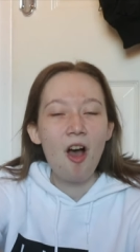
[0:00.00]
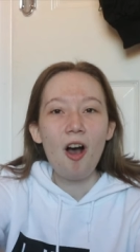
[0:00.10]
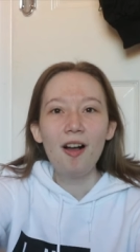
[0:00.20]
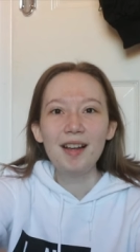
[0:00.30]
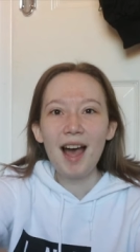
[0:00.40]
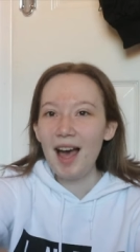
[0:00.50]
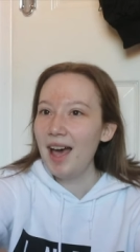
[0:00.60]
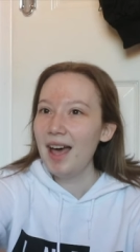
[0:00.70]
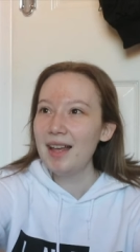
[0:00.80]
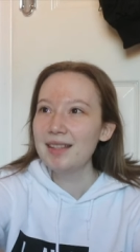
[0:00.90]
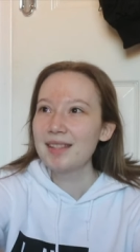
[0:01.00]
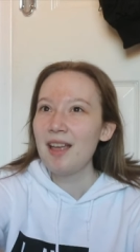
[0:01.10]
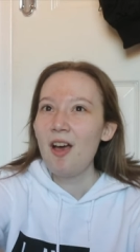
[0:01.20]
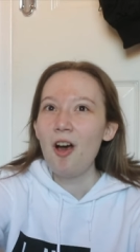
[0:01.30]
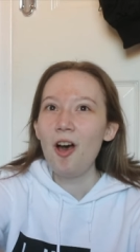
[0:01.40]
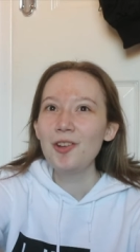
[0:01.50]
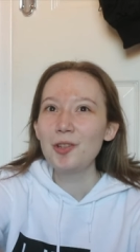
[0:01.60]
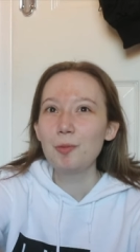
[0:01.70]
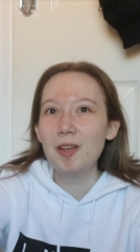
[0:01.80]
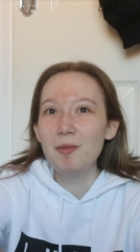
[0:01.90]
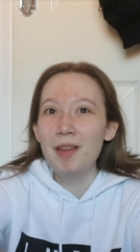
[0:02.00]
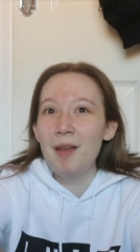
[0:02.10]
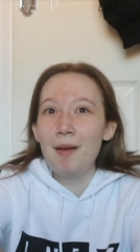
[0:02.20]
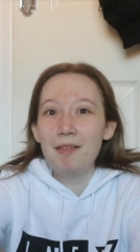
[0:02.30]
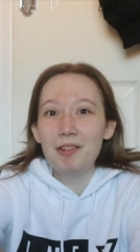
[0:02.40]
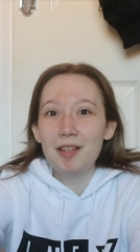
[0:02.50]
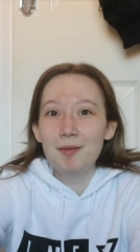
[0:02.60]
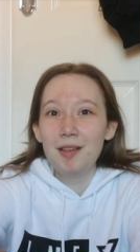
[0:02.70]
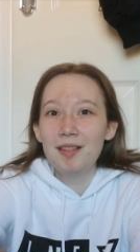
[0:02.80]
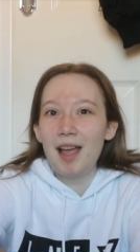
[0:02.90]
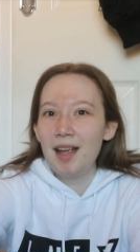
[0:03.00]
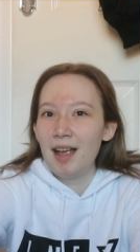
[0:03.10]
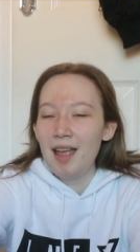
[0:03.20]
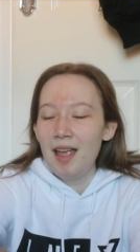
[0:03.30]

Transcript: or cards or just wish me a Merry Christmas. Like,